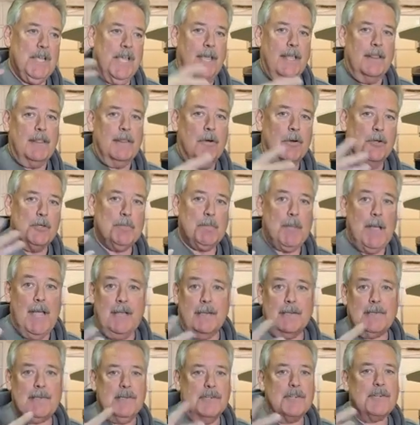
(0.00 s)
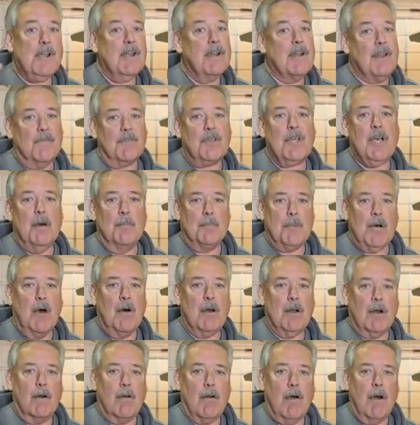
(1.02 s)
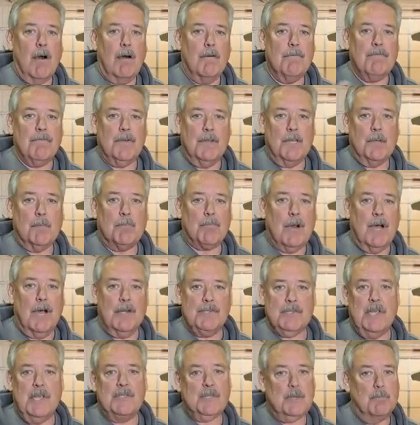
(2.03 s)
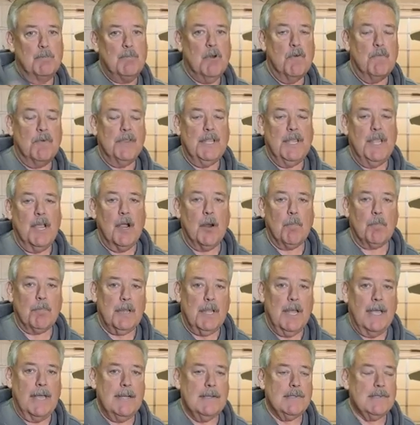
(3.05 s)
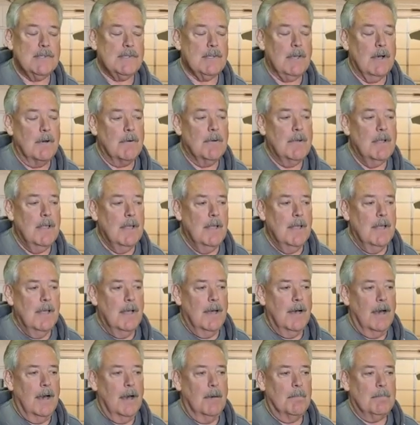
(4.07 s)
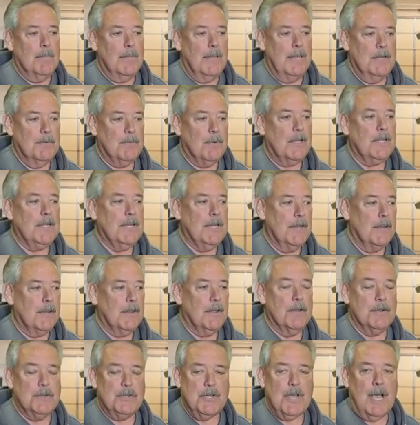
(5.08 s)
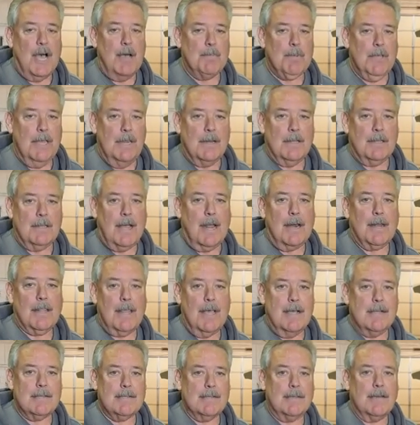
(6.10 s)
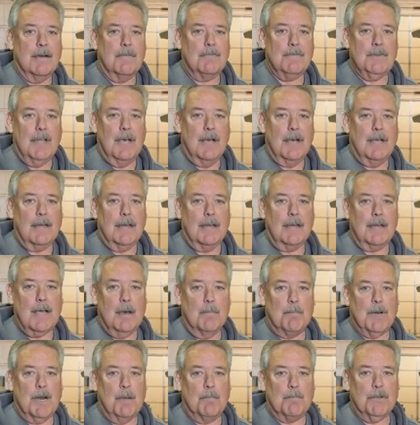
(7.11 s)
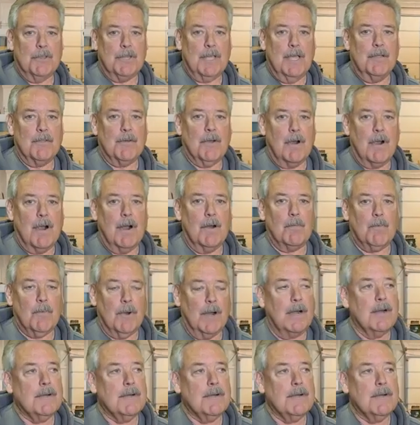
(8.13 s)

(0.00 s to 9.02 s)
To get those panels, because they're going to come on and off in the process of moving the airplane. So he really did a good job getting a lot of that stuff done and coming up with the other hardware.